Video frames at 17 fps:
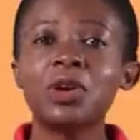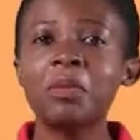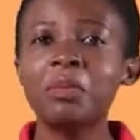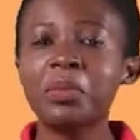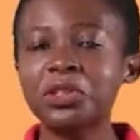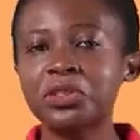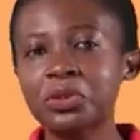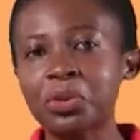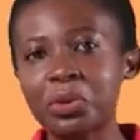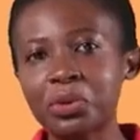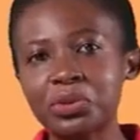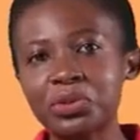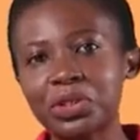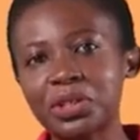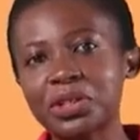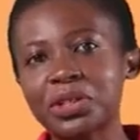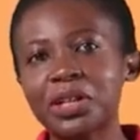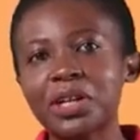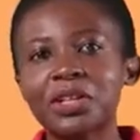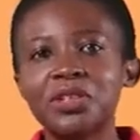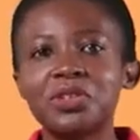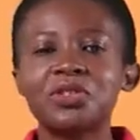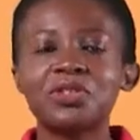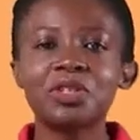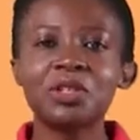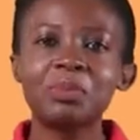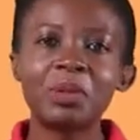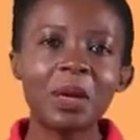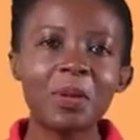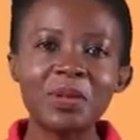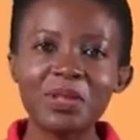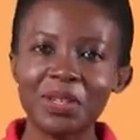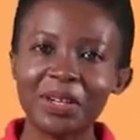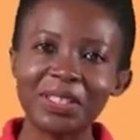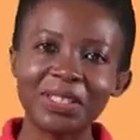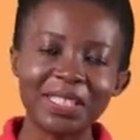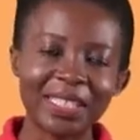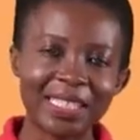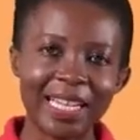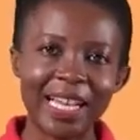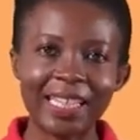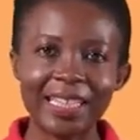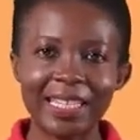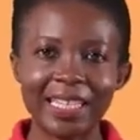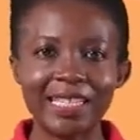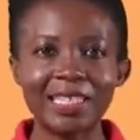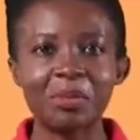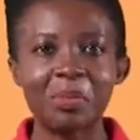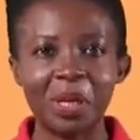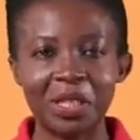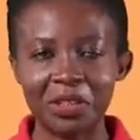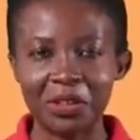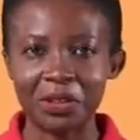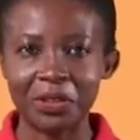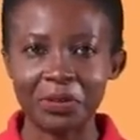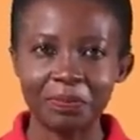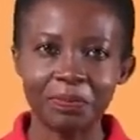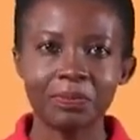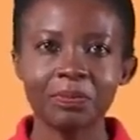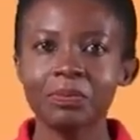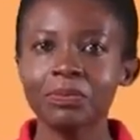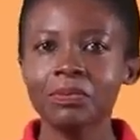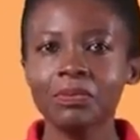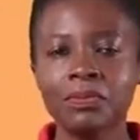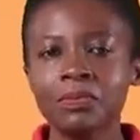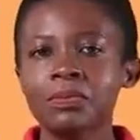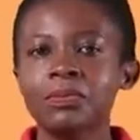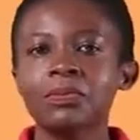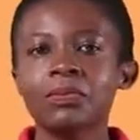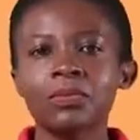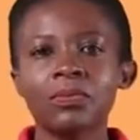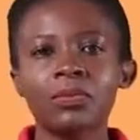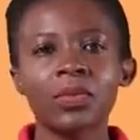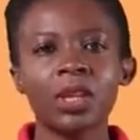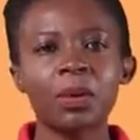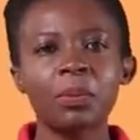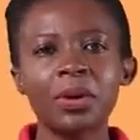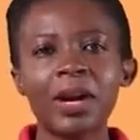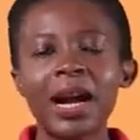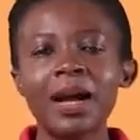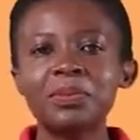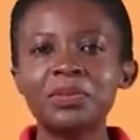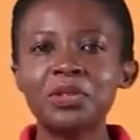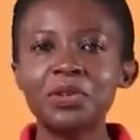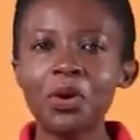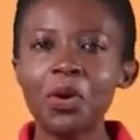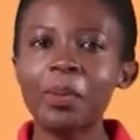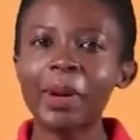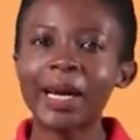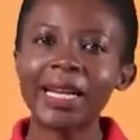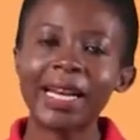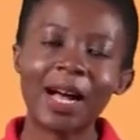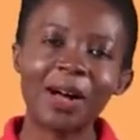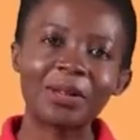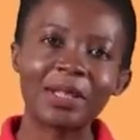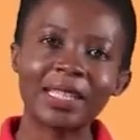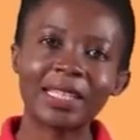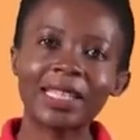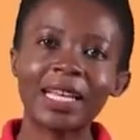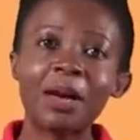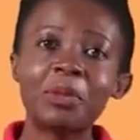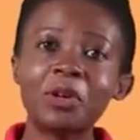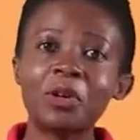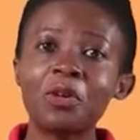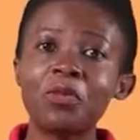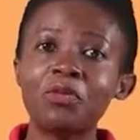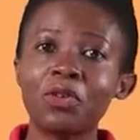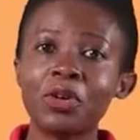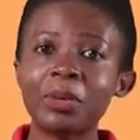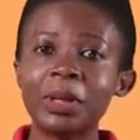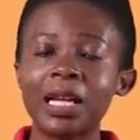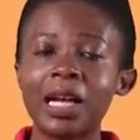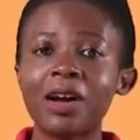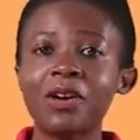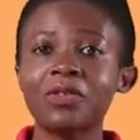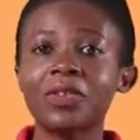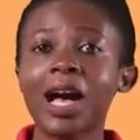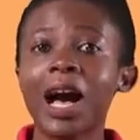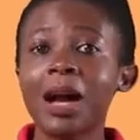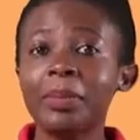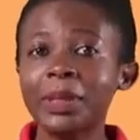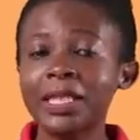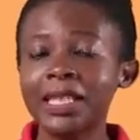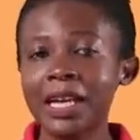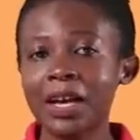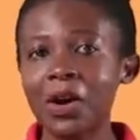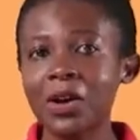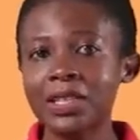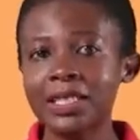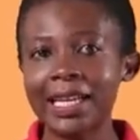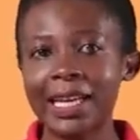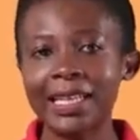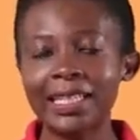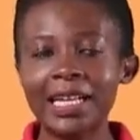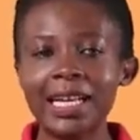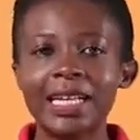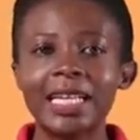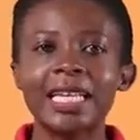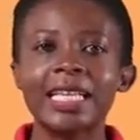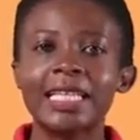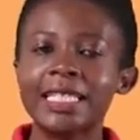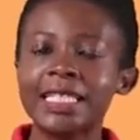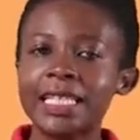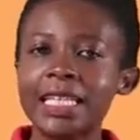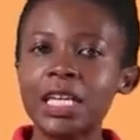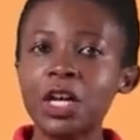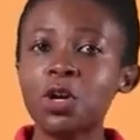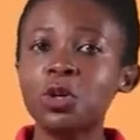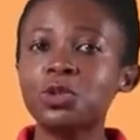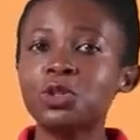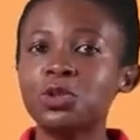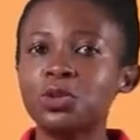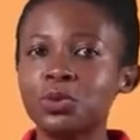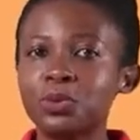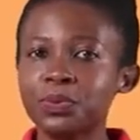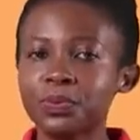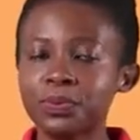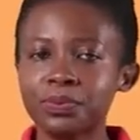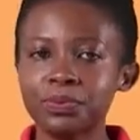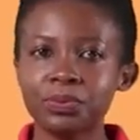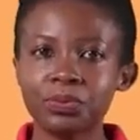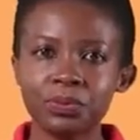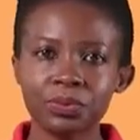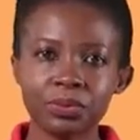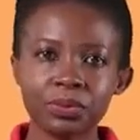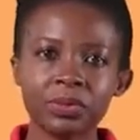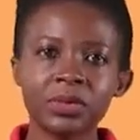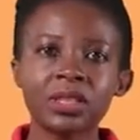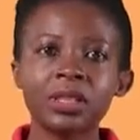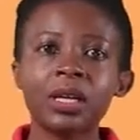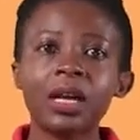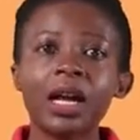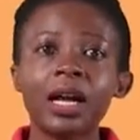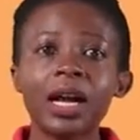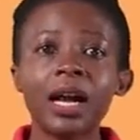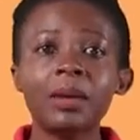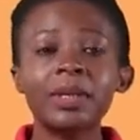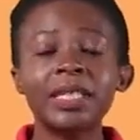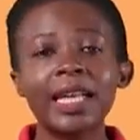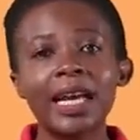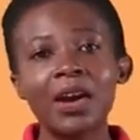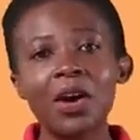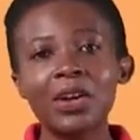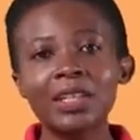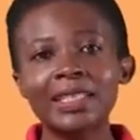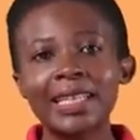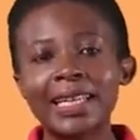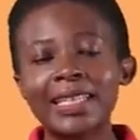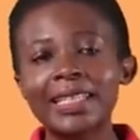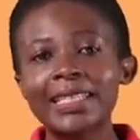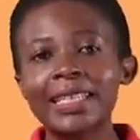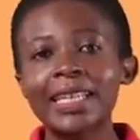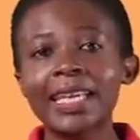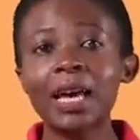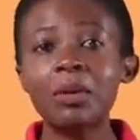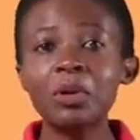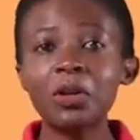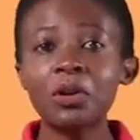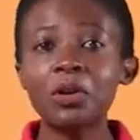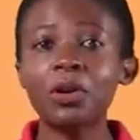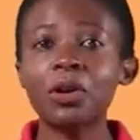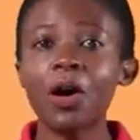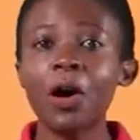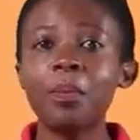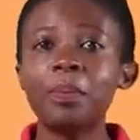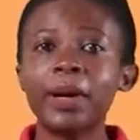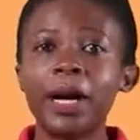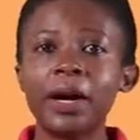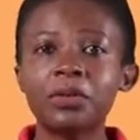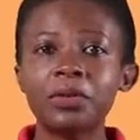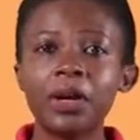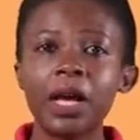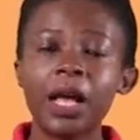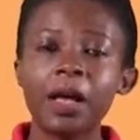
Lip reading: you are much older, you should be able to understand things better. Perhaps you know by now that the chemical formula of carbon dioxide is CO2. Carbon dioxide is a chemical compound